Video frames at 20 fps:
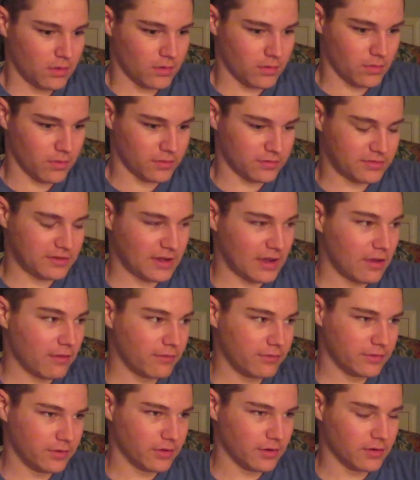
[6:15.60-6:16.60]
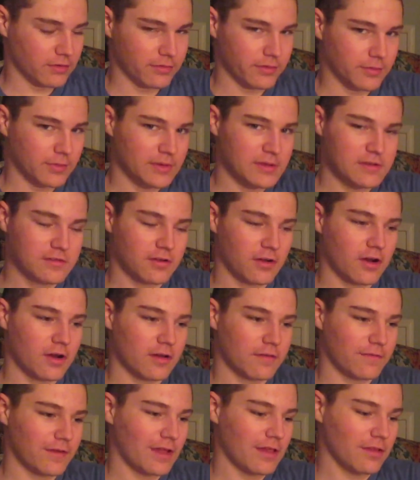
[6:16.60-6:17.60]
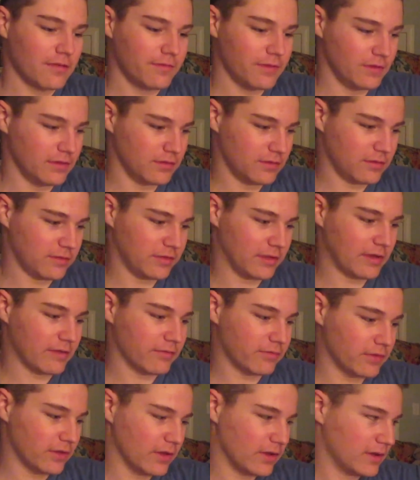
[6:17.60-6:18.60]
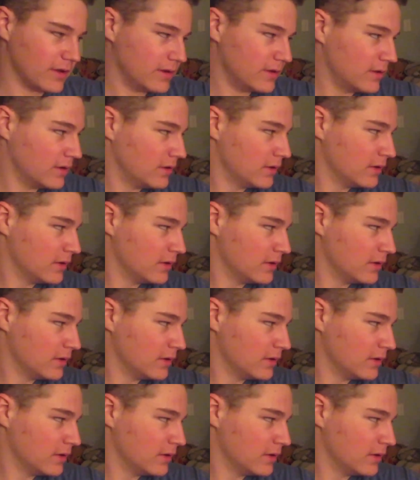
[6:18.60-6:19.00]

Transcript: of course, Calvin's heard of them. He's heard of elephants that fly.